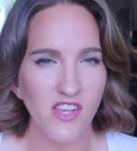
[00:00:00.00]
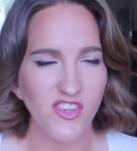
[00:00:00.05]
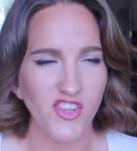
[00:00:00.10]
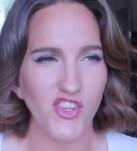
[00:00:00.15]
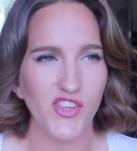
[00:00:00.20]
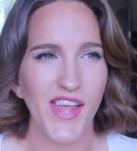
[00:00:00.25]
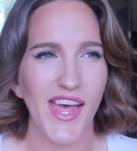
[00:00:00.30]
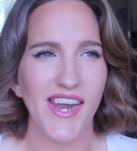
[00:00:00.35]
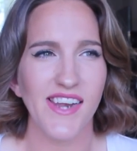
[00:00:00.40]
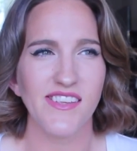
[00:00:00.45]

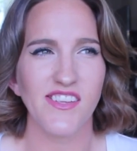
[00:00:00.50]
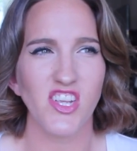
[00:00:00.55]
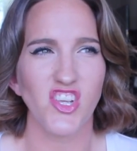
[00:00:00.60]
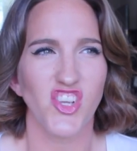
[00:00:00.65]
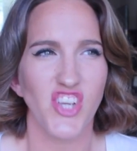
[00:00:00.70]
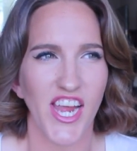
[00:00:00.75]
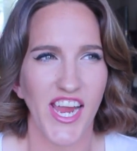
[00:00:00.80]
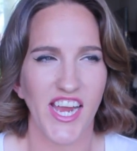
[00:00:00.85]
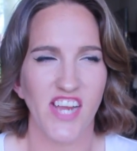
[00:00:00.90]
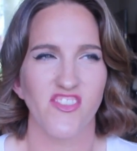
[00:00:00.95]
So that is
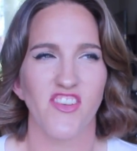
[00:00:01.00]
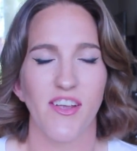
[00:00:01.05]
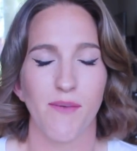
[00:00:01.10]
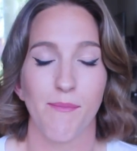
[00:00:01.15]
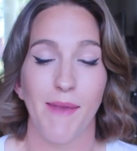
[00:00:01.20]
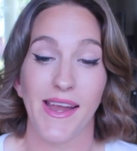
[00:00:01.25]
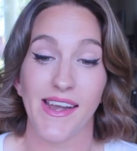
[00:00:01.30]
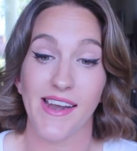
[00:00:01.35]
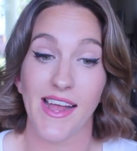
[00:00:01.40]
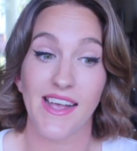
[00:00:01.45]
a change I
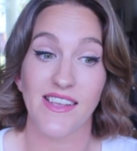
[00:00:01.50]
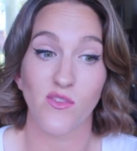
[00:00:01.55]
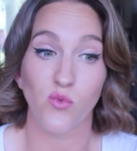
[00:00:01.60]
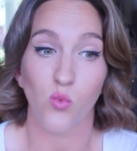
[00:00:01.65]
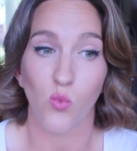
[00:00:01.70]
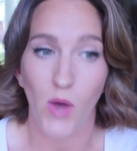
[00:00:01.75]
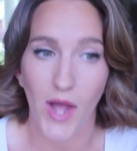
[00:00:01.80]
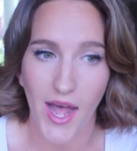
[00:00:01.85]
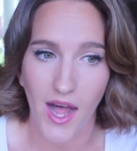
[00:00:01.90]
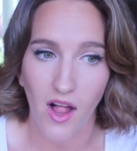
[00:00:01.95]
made as
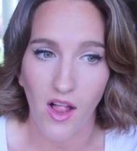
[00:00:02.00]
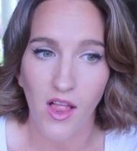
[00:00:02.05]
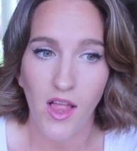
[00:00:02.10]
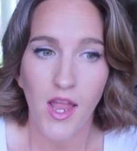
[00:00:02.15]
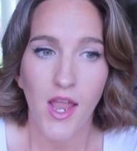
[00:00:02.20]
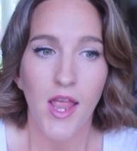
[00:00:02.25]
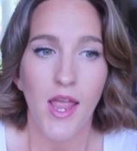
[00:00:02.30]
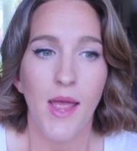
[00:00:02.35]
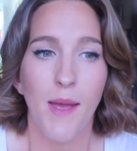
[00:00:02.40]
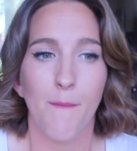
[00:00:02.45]
well.
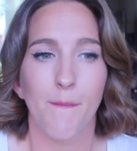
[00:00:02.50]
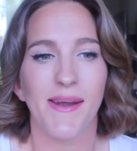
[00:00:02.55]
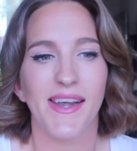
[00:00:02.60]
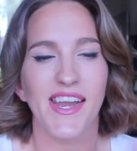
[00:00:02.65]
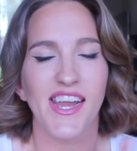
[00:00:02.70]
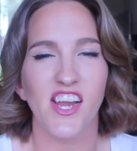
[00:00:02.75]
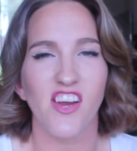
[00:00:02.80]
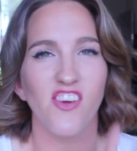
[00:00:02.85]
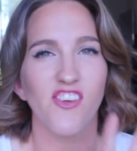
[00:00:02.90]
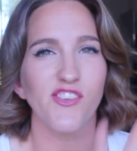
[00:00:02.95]
But
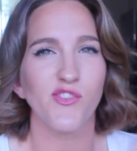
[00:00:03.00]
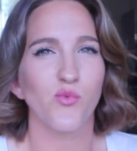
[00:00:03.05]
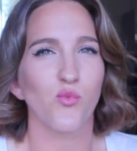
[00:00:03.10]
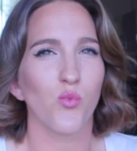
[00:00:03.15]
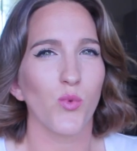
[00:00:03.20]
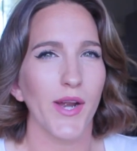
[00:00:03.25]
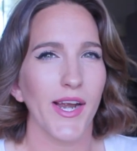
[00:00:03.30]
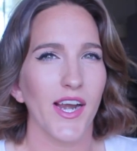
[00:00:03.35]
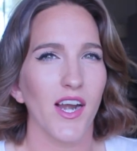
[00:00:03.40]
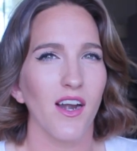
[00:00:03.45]

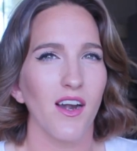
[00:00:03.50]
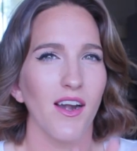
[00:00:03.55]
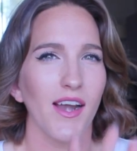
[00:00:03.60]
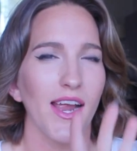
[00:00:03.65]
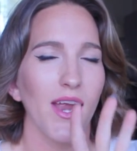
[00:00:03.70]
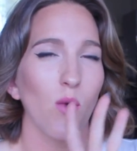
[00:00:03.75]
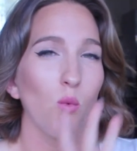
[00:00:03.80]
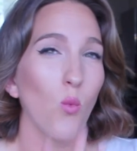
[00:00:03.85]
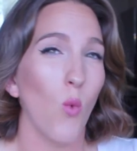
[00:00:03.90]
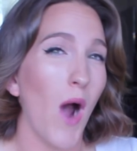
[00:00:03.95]
here's
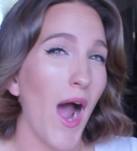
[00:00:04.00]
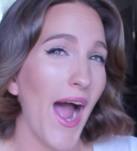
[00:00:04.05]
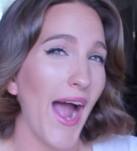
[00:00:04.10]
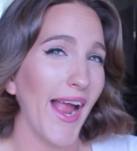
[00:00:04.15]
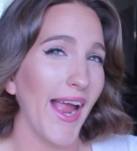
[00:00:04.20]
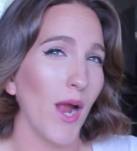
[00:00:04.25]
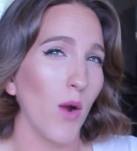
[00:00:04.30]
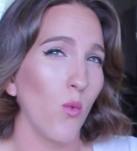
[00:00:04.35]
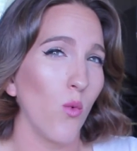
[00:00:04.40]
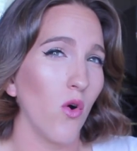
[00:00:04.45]
where and
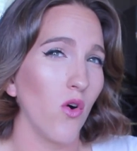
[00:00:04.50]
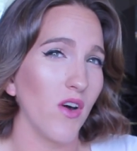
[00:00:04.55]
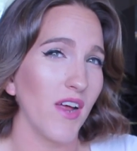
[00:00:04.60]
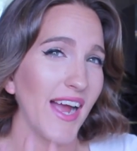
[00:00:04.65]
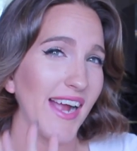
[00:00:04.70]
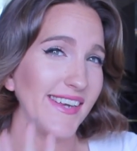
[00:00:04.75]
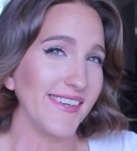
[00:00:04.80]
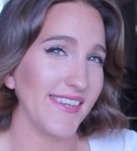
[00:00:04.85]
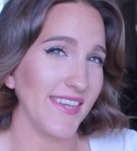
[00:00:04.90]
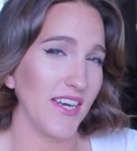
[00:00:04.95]
why I won't
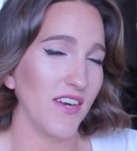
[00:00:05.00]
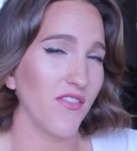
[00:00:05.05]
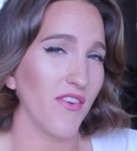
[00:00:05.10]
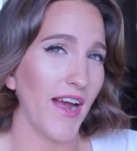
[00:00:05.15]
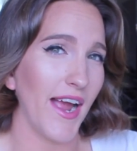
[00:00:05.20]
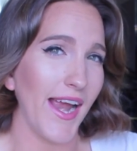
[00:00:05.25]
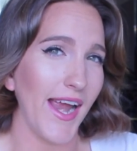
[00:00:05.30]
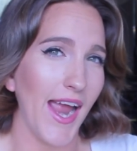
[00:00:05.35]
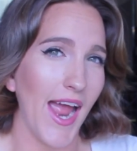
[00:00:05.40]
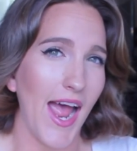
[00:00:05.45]

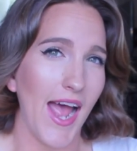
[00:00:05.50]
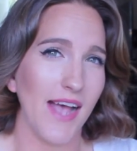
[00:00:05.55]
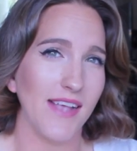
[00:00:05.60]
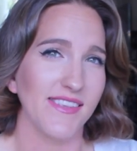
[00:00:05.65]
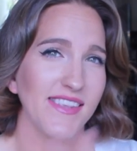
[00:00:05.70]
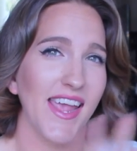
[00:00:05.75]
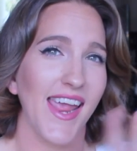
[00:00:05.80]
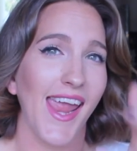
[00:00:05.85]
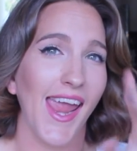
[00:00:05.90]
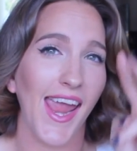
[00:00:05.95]
identify
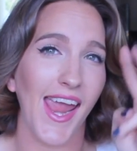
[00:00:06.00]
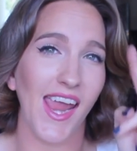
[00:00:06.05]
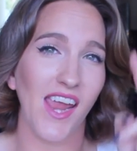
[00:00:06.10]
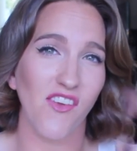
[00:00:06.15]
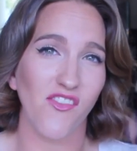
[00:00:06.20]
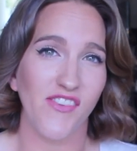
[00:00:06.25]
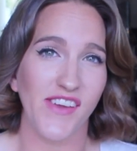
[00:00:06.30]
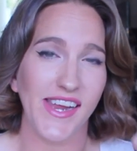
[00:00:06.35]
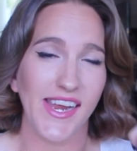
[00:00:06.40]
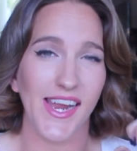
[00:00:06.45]
as
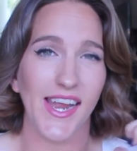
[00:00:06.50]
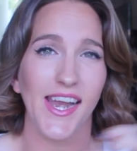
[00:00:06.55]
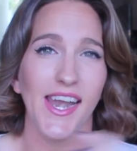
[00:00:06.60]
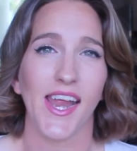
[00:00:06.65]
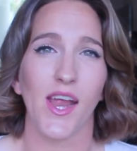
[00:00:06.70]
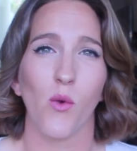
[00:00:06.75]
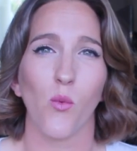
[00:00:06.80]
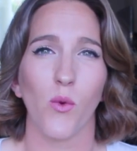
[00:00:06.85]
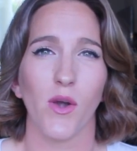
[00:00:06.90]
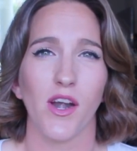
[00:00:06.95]
a vegan
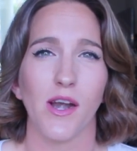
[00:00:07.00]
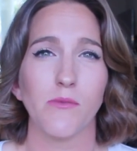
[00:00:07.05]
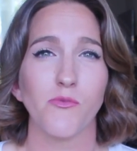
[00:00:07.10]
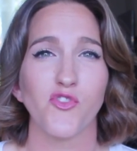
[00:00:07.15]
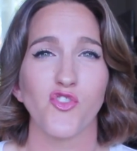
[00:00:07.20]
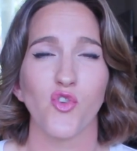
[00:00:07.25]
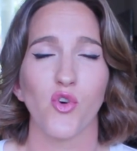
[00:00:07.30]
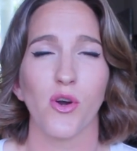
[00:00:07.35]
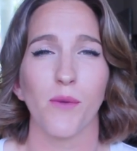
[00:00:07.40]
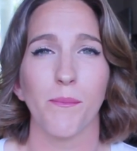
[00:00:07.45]
and where I'm
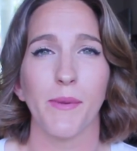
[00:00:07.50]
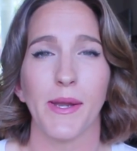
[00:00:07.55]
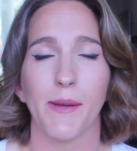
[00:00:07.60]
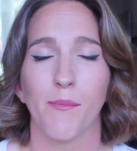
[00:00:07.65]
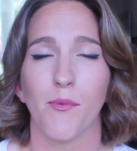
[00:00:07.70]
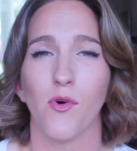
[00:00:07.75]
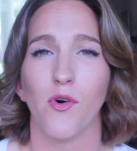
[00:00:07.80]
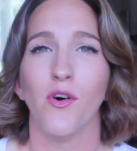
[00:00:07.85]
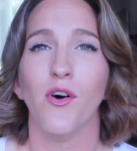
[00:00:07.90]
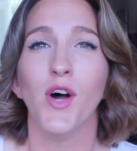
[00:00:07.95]
sure
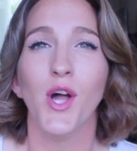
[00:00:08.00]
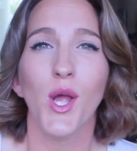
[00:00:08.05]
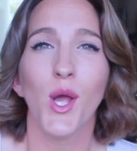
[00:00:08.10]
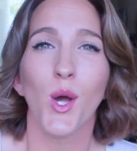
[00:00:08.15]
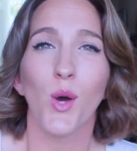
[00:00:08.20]
people